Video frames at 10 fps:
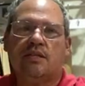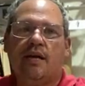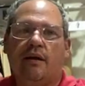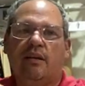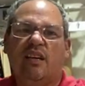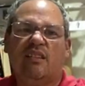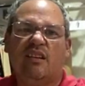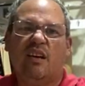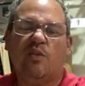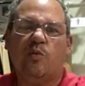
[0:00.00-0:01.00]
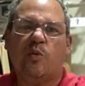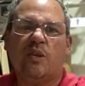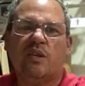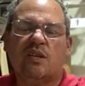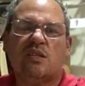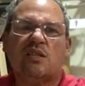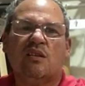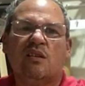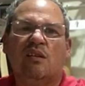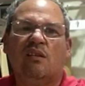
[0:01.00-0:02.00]
down and get together with this.
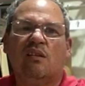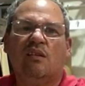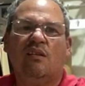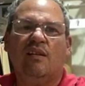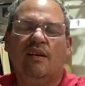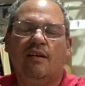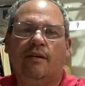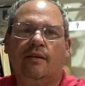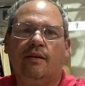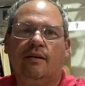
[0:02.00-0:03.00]
And